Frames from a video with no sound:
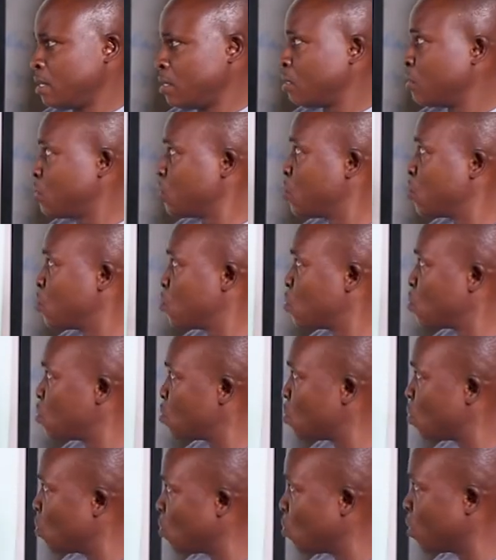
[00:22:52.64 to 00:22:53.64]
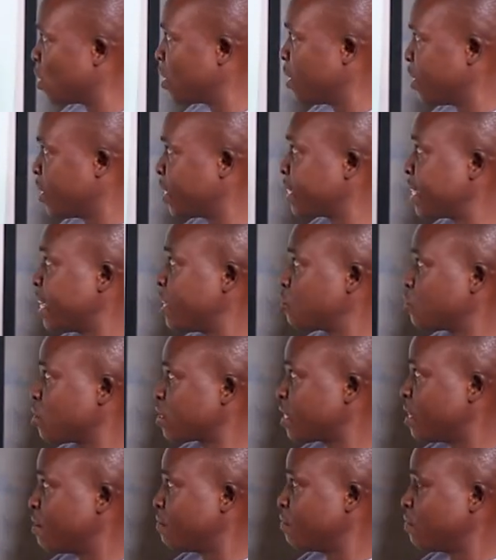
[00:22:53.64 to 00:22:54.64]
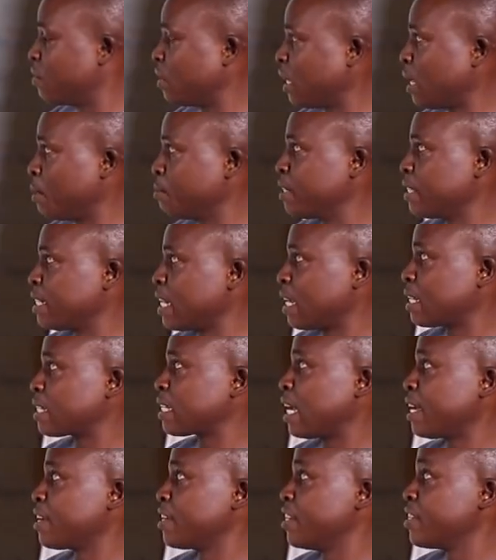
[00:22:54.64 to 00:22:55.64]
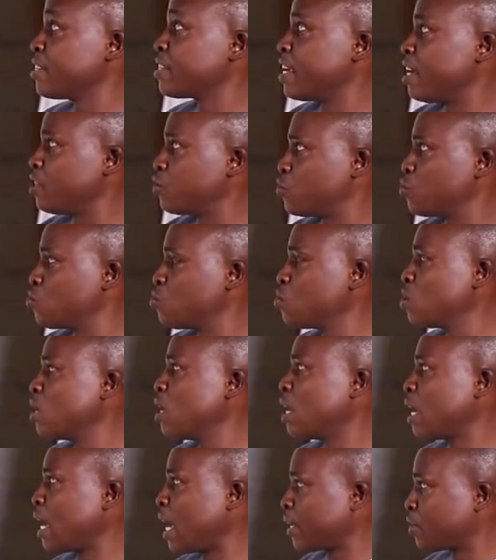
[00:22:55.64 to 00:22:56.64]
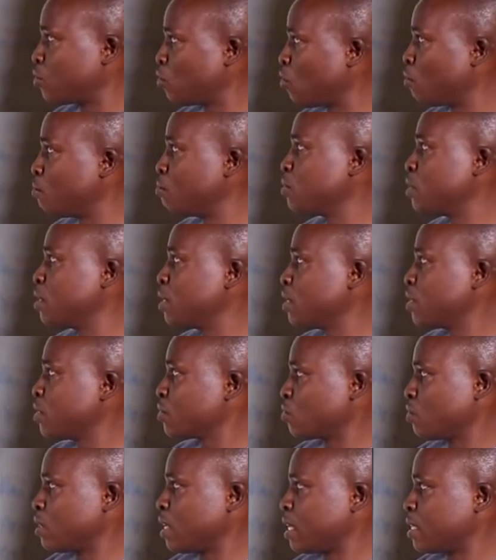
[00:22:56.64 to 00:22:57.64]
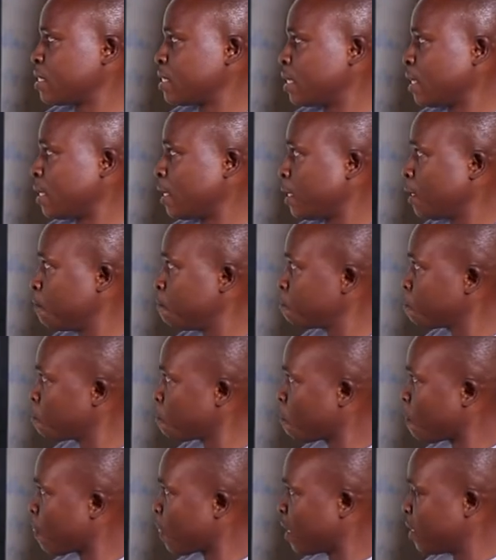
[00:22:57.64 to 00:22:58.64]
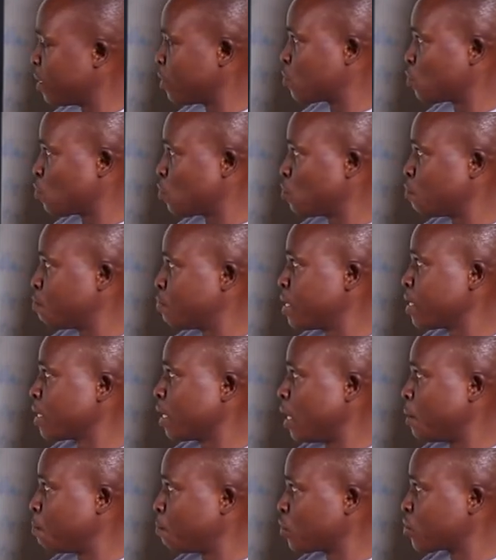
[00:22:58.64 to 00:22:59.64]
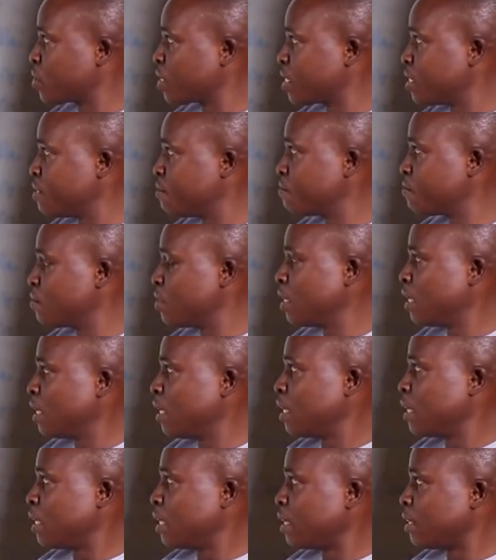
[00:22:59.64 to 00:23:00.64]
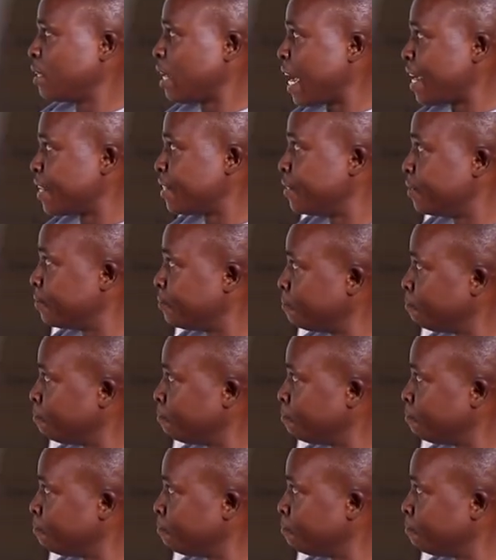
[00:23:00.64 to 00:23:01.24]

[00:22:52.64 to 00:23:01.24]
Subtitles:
you will engage yourself, that can engage you at home, so that it will bring a positive learning.